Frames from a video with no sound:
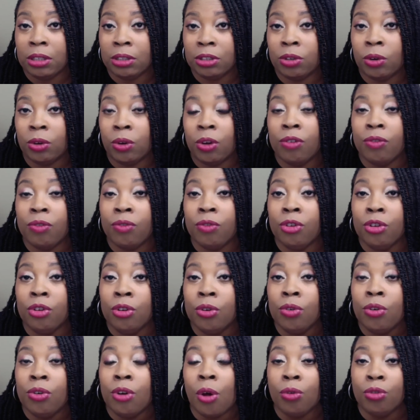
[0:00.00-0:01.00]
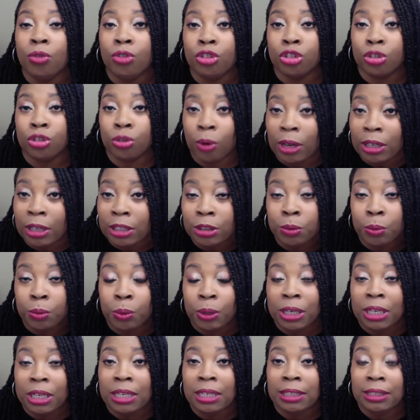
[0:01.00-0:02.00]
So if you don't trust
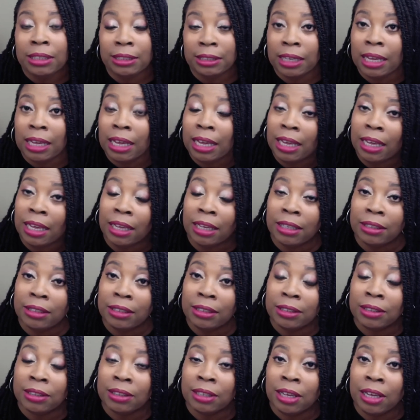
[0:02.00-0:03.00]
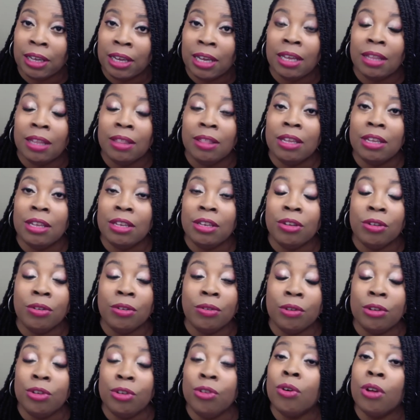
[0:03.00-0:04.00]
what he says, then
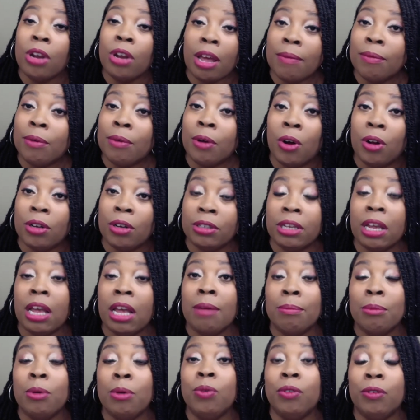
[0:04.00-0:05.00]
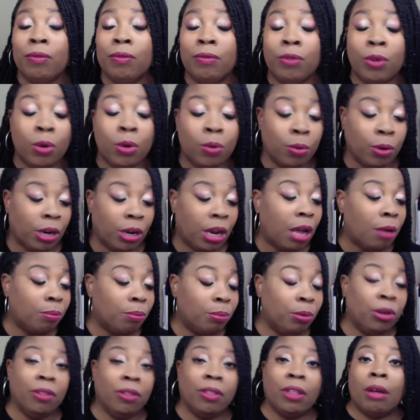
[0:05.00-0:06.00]
you you're going to have a hard time moving forward. I'll
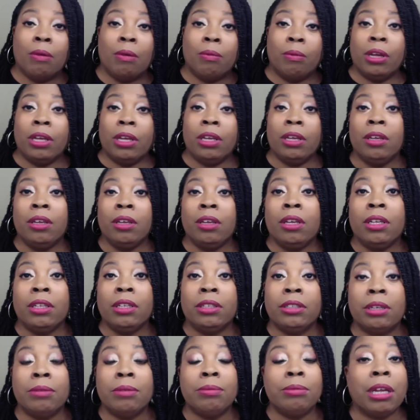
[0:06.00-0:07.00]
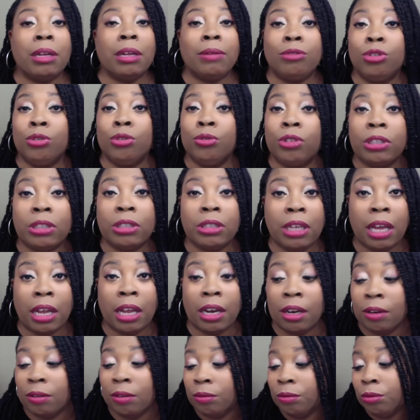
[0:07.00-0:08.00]
put it that way. Sometimes you just got
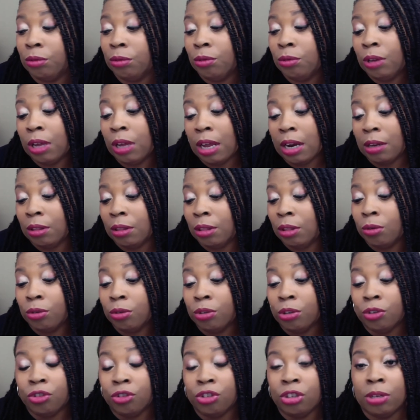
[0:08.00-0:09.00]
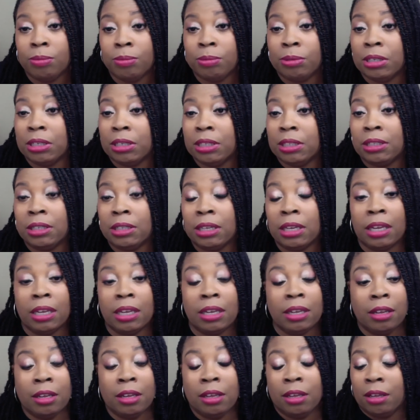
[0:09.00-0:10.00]
to you got to throw your chips in and
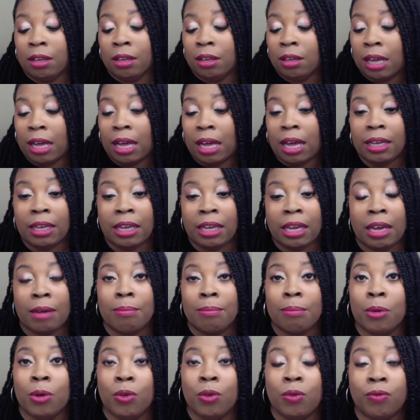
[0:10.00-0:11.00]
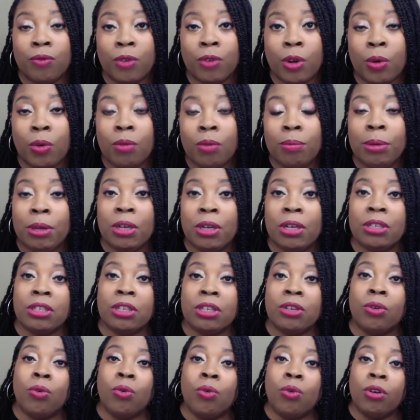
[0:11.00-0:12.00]
say I can't move forward because
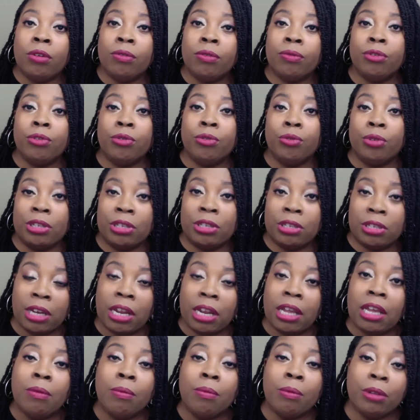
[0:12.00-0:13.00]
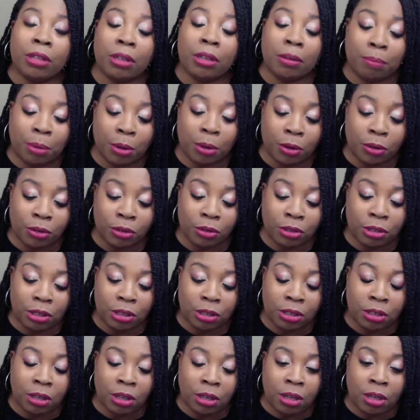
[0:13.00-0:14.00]
in order for you to stay with the
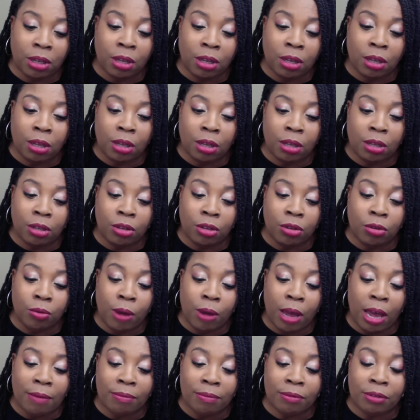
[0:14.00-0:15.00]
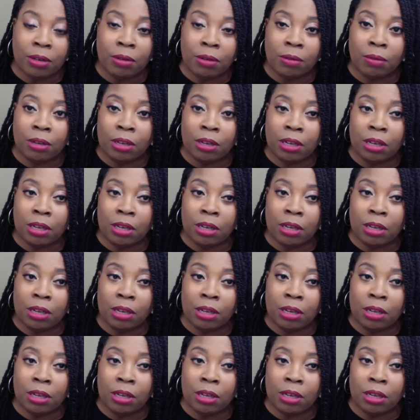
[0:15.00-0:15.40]
person, you have to